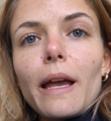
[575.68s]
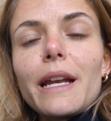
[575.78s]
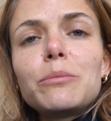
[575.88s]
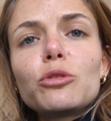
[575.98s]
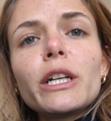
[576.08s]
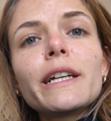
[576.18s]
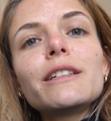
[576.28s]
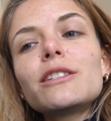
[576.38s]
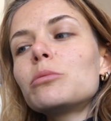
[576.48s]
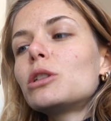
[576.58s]
And I'm
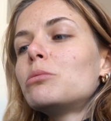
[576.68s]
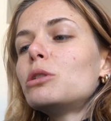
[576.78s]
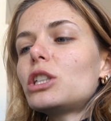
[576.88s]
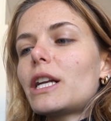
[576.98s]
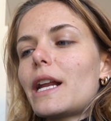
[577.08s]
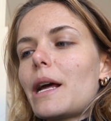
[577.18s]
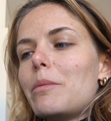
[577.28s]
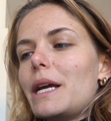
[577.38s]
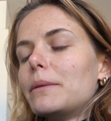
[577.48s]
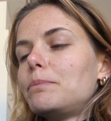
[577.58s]
drinking some kombucha that I
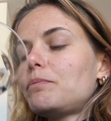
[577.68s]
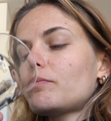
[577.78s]
made,